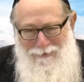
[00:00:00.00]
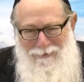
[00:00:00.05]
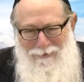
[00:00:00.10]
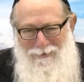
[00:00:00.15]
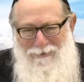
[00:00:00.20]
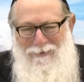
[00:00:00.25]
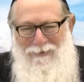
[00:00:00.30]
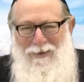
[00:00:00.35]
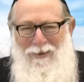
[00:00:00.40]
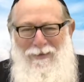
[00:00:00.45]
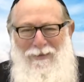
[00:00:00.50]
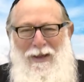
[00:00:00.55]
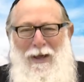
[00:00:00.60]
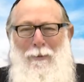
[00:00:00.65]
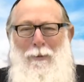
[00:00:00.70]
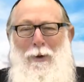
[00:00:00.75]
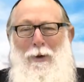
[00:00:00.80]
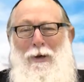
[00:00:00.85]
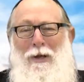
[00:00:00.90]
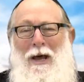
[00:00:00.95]
And
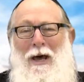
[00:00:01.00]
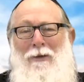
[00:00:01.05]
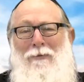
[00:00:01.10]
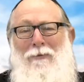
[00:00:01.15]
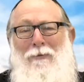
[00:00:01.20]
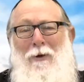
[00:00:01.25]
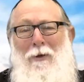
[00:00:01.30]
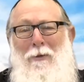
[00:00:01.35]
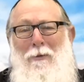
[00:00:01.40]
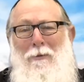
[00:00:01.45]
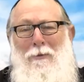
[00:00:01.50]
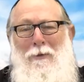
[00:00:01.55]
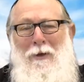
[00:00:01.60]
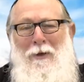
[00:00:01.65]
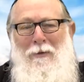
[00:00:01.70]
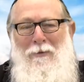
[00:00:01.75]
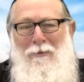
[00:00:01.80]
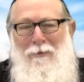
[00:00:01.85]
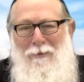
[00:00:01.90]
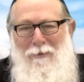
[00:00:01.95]
then we can ask for other
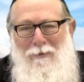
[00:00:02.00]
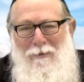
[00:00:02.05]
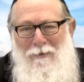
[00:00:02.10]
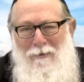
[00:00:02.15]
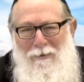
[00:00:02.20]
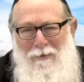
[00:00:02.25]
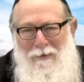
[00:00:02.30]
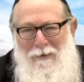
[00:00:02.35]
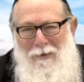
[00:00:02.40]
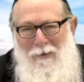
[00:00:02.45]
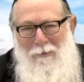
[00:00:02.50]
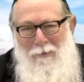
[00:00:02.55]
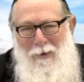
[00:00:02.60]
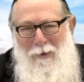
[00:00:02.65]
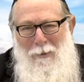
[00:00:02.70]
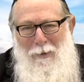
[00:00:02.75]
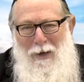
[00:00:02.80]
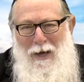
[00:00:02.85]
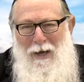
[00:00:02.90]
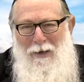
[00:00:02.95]
things. What
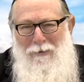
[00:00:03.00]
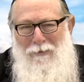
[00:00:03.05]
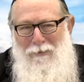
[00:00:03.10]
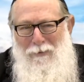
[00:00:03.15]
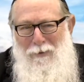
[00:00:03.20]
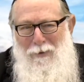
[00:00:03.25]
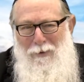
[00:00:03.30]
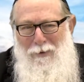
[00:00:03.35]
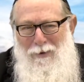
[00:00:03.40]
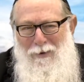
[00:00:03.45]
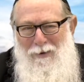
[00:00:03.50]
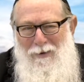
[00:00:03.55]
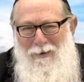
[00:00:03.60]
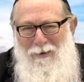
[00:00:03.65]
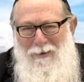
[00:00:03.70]
do we ask for?